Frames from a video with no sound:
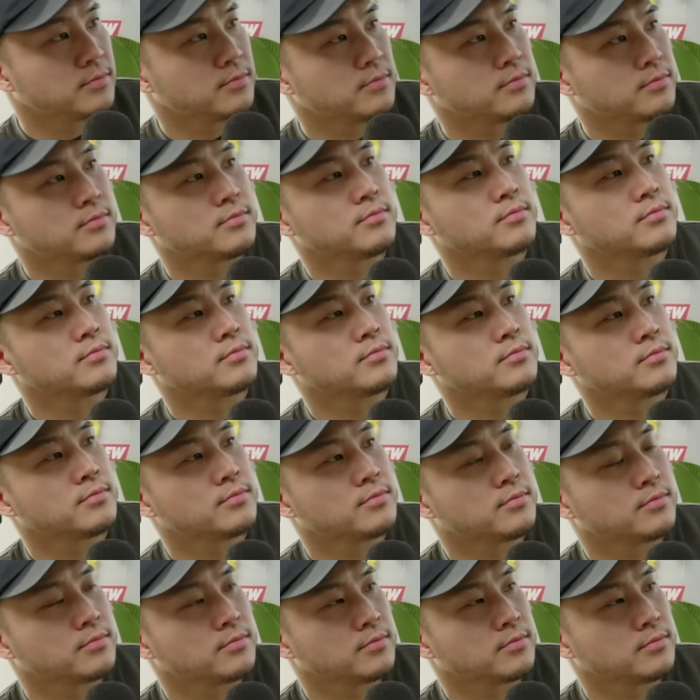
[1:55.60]

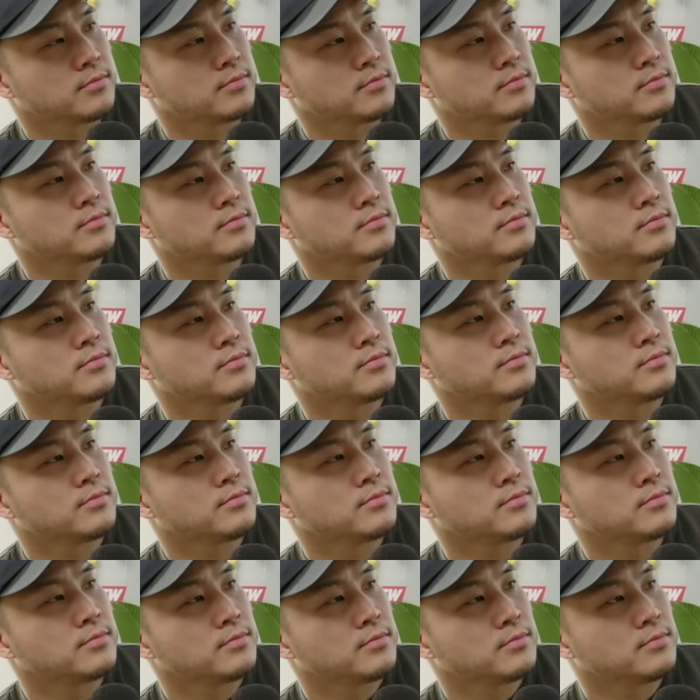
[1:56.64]

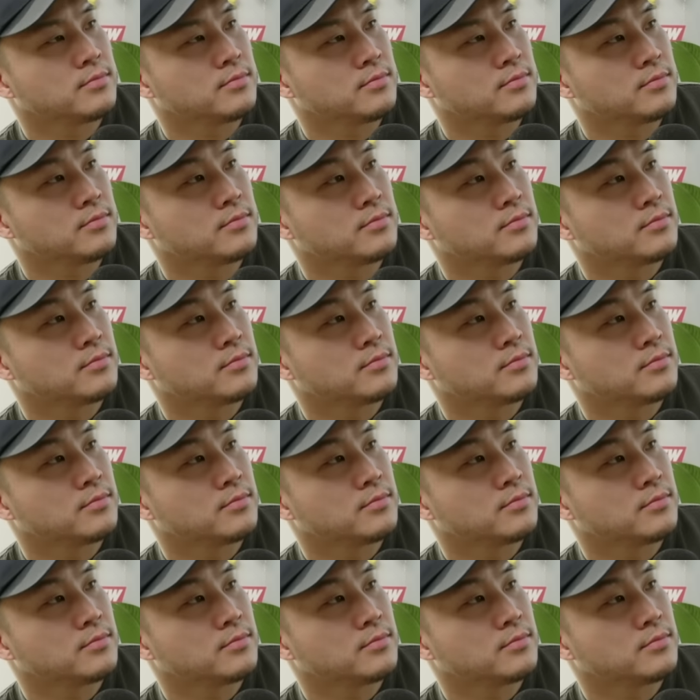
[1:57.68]
This person isn't speaking.